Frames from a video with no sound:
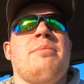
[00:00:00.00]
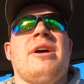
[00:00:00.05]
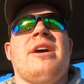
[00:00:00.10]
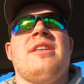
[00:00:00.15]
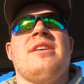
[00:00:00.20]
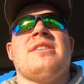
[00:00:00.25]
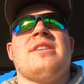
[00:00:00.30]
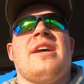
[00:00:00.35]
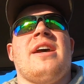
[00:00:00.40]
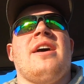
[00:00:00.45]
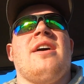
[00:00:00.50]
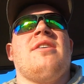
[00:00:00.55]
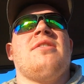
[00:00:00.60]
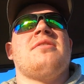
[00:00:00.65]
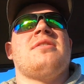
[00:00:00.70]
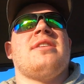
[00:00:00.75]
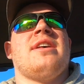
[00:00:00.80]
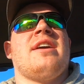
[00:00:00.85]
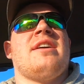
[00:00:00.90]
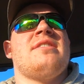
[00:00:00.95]
by this
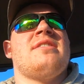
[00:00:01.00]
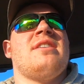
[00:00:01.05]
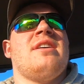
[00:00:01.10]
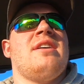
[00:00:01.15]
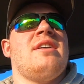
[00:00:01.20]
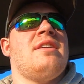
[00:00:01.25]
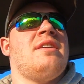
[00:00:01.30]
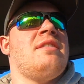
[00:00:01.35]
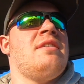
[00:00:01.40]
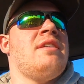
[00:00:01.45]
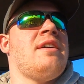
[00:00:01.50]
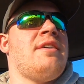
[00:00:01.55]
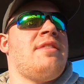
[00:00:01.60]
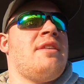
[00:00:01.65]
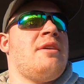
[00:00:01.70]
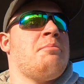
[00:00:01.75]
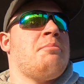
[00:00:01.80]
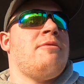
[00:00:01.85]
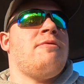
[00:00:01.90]
house, like I said, I think